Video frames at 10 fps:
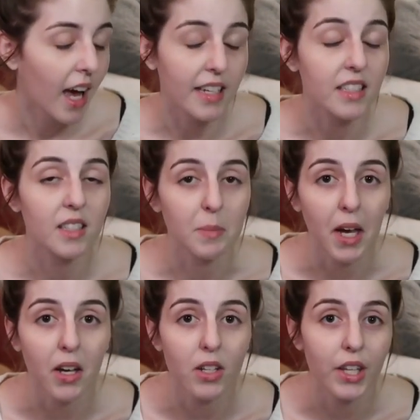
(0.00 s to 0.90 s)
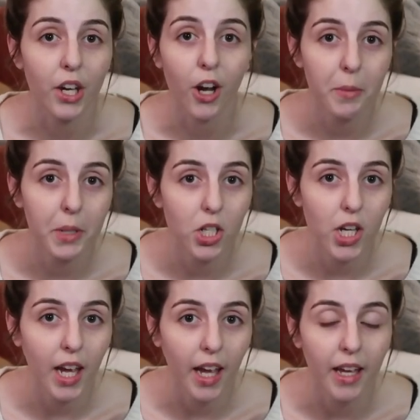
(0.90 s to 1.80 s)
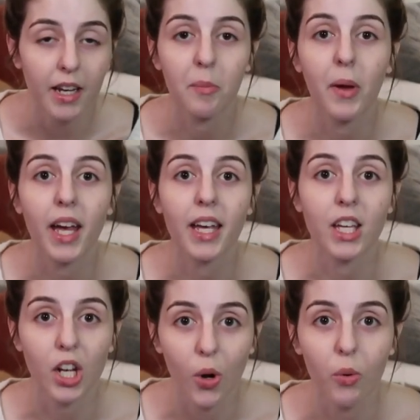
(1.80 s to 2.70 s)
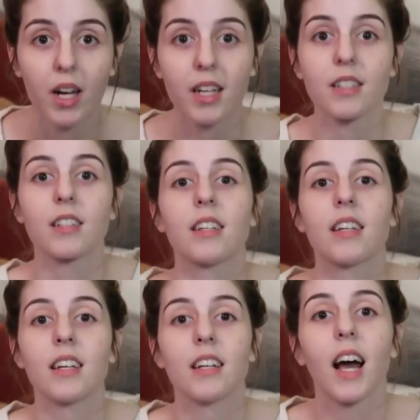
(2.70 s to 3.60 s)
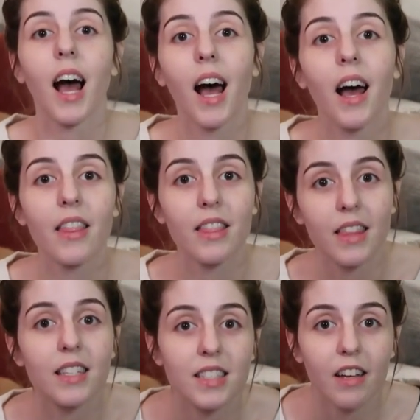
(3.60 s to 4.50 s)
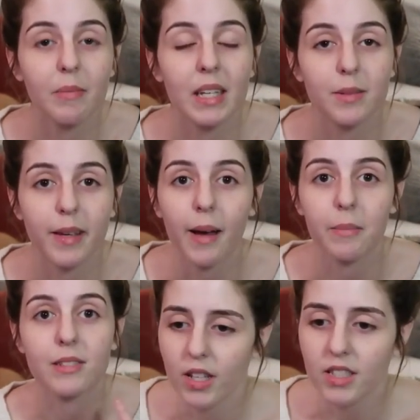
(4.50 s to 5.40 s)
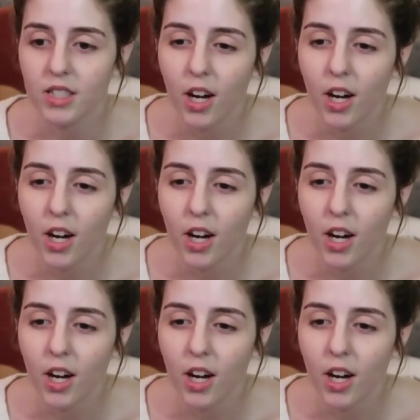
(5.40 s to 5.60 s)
I smell like a garbage can, but you know what? This stuff makes me happy. Let's